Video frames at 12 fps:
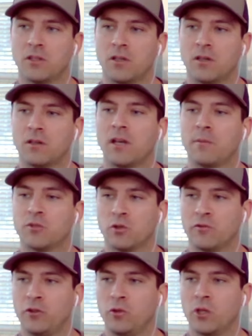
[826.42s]
Yeah, so
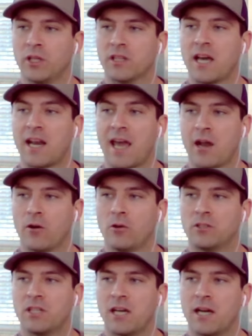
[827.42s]
if you click that arrow
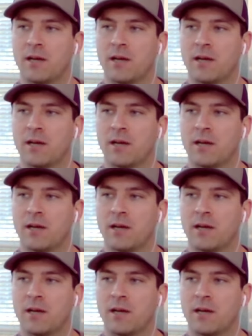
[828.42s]
tab,